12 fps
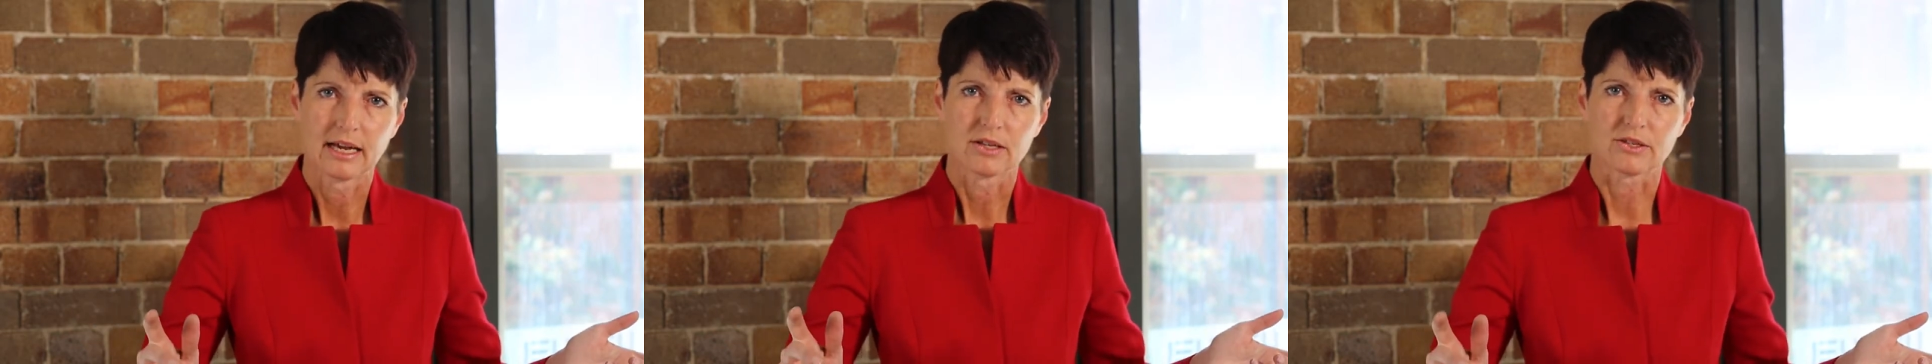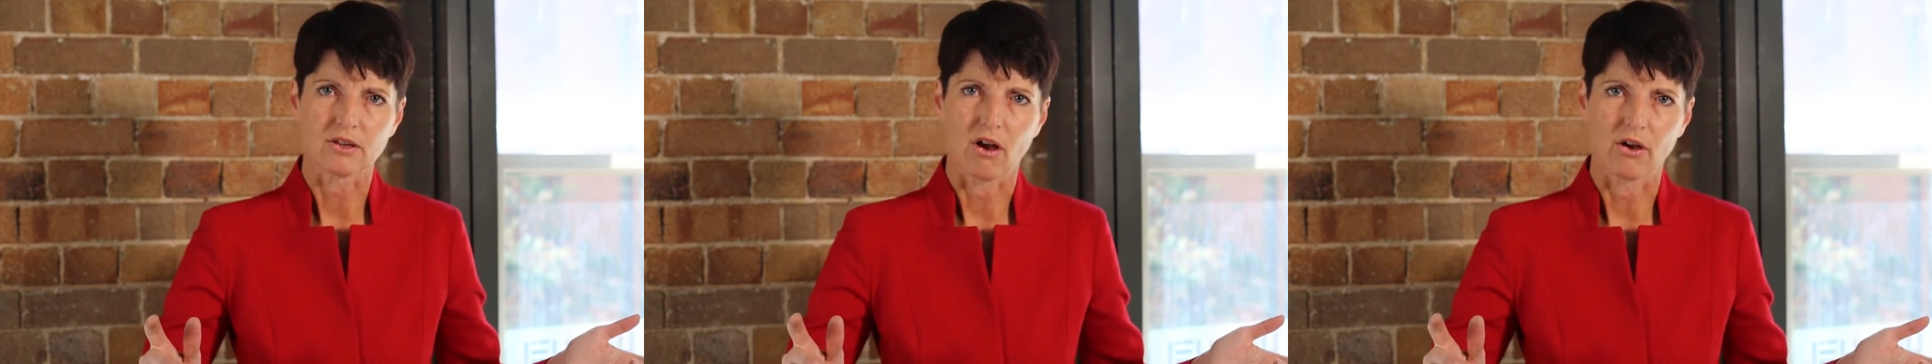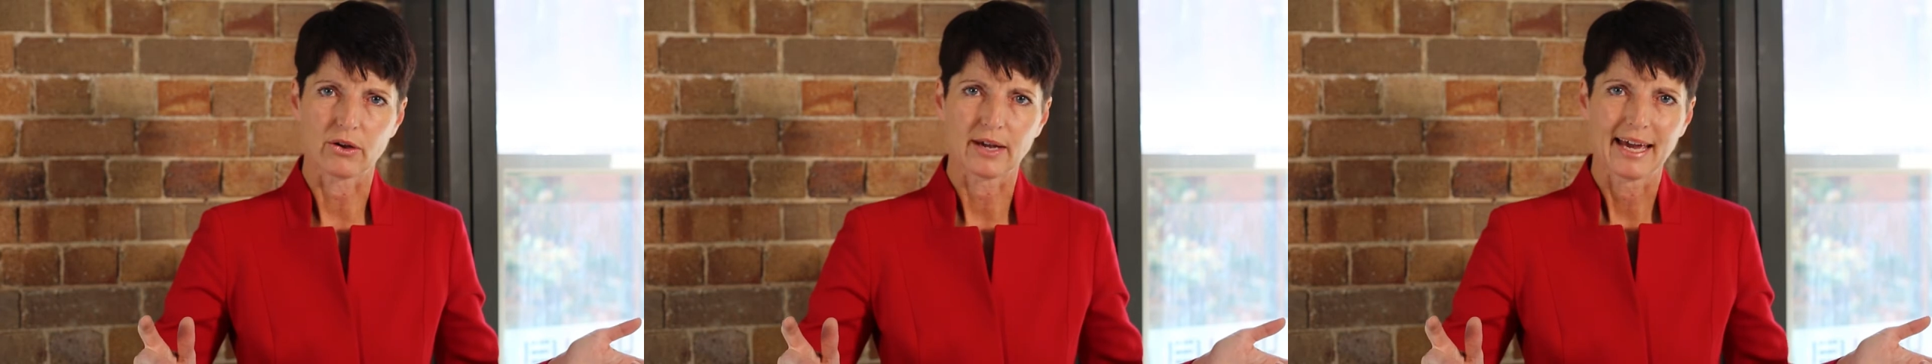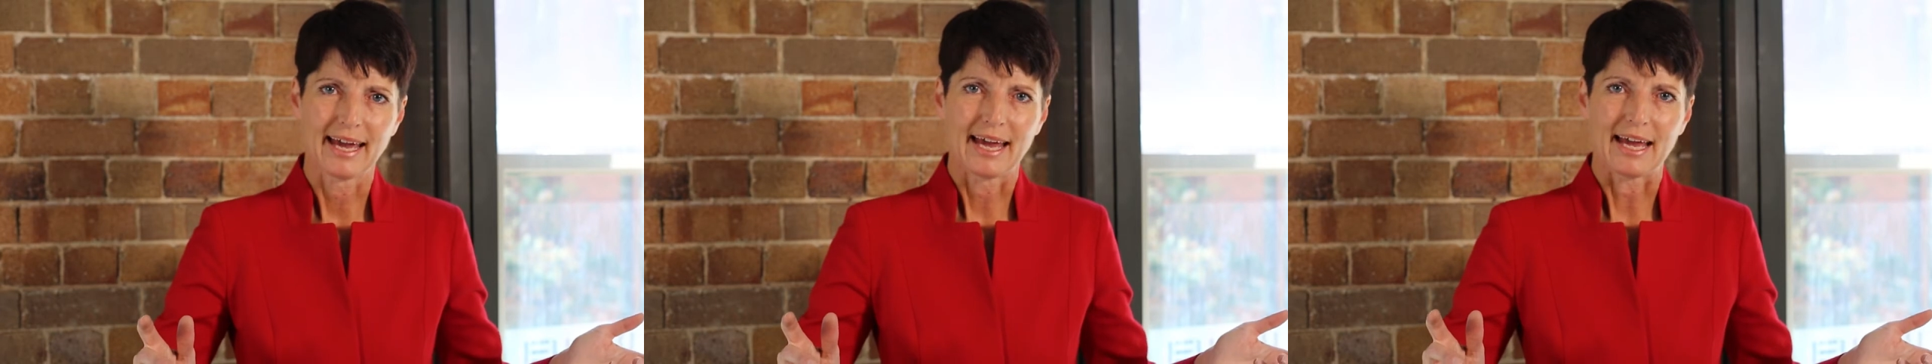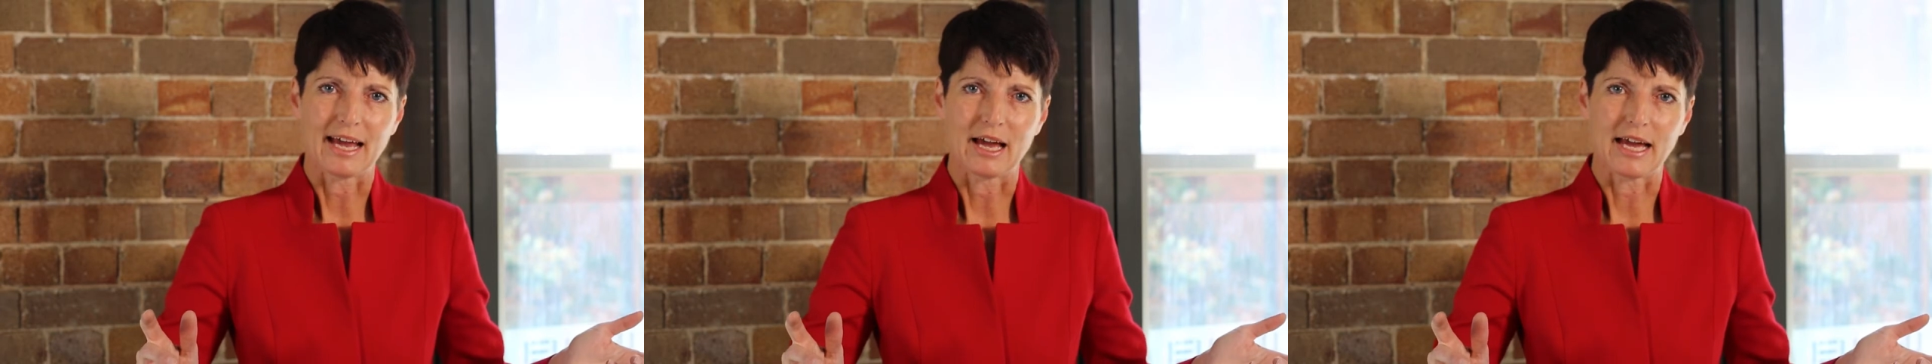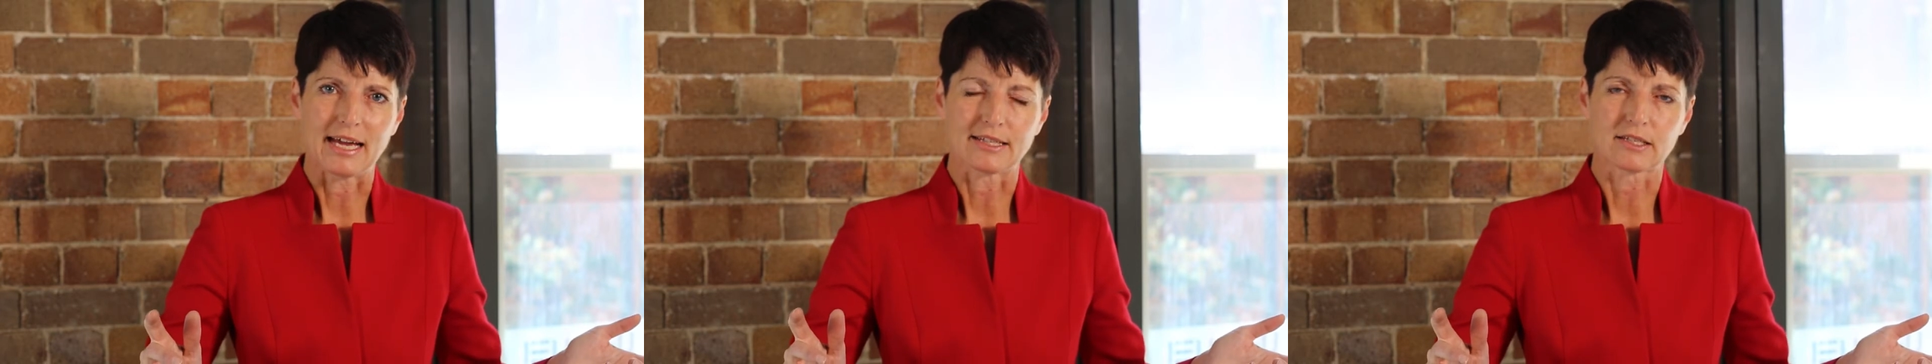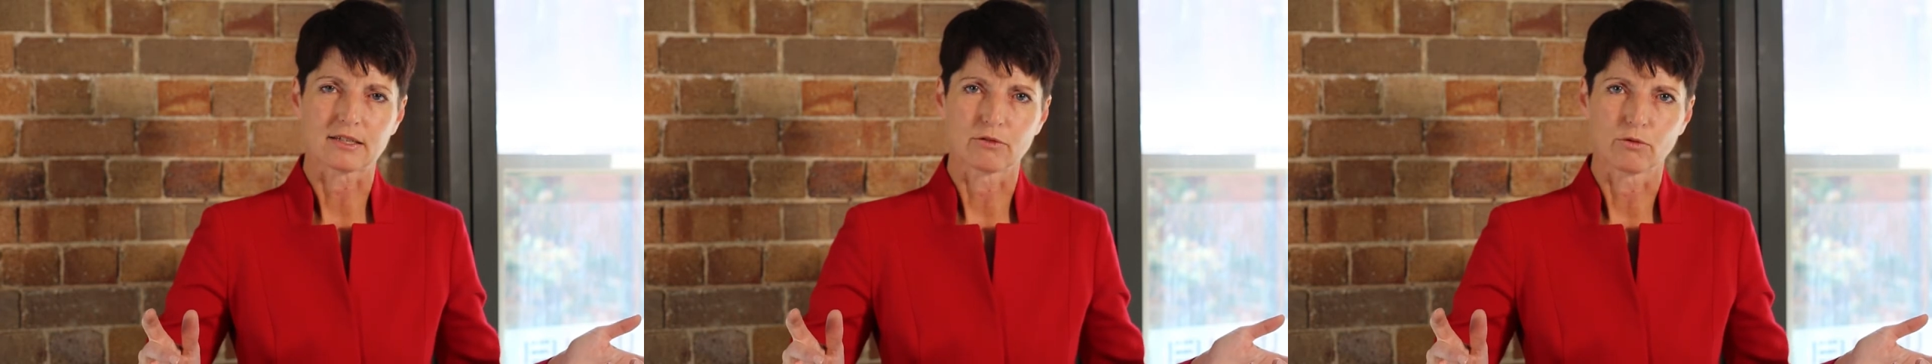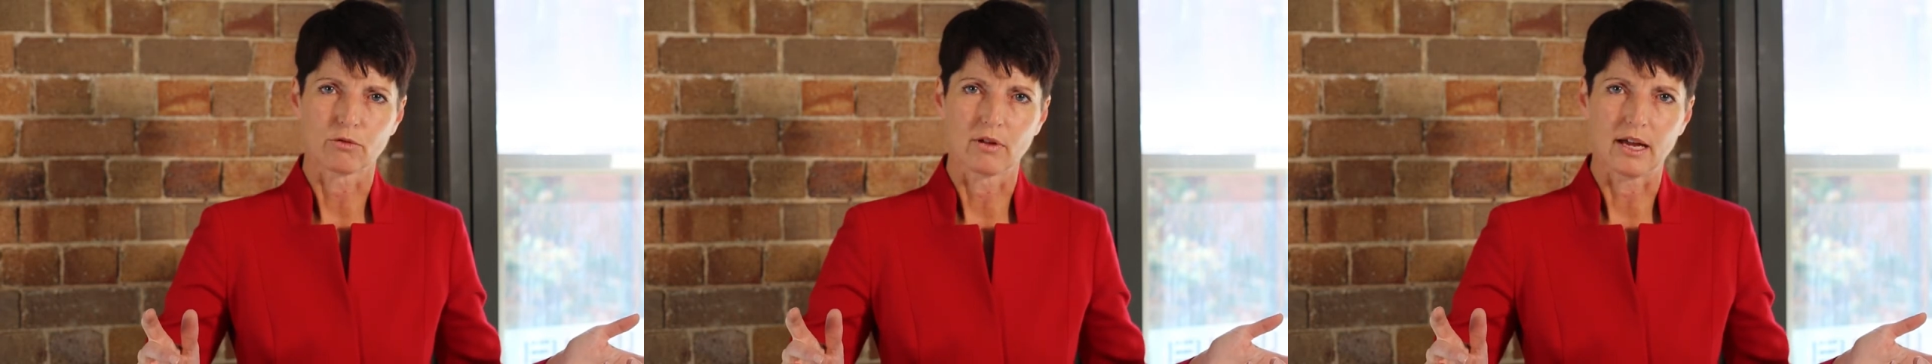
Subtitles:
So it's